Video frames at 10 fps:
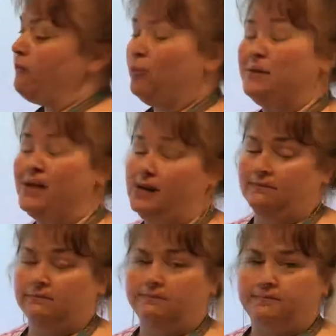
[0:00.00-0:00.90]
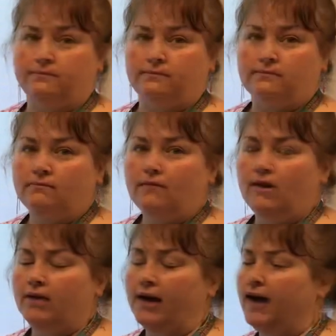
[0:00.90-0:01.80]
will be.
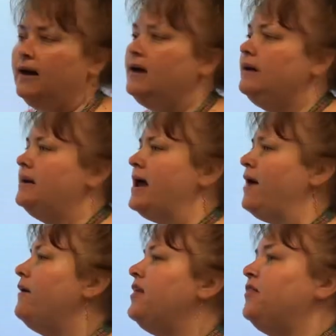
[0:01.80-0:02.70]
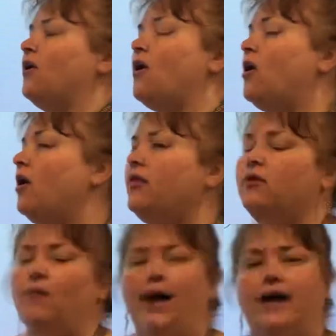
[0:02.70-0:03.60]
Okay, now there are other
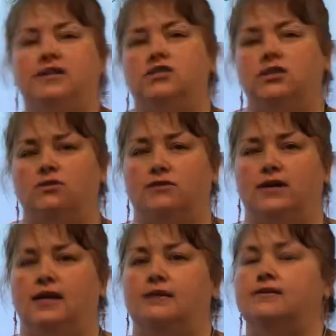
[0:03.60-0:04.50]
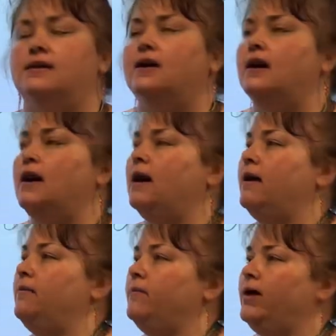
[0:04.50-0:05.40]
ways to do these.
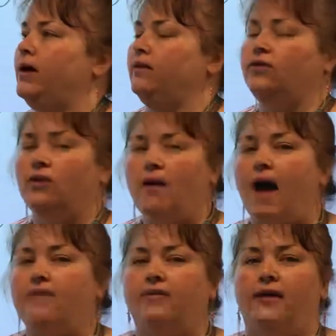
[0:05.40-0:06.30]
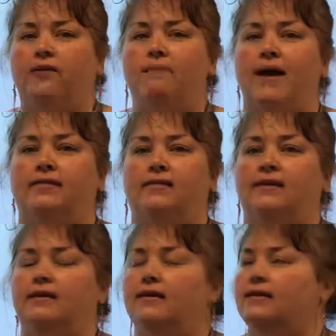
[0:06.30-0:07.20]
And if you have another
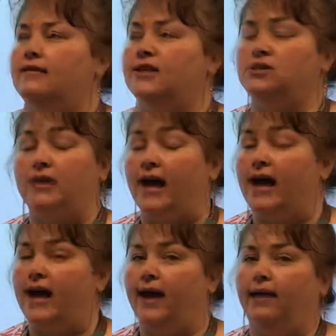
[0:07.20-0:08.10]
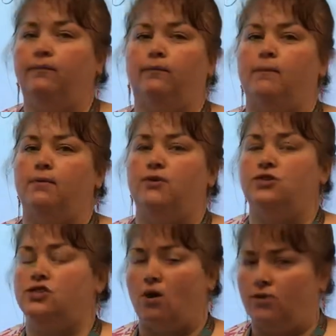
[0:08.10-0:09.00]
method, that's okay. Remember,
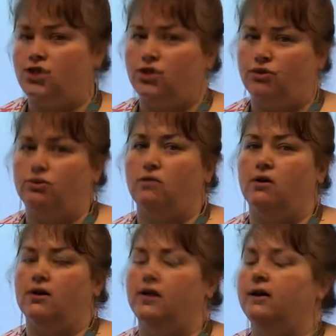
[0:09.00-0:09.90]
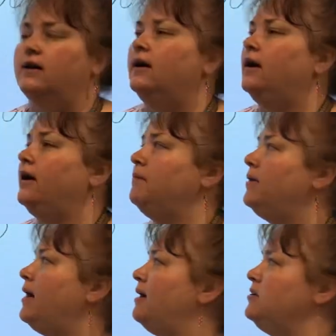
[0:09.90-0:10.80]
just always show your work. But
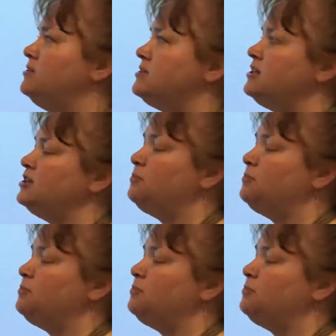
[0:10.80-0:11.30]
I'm using the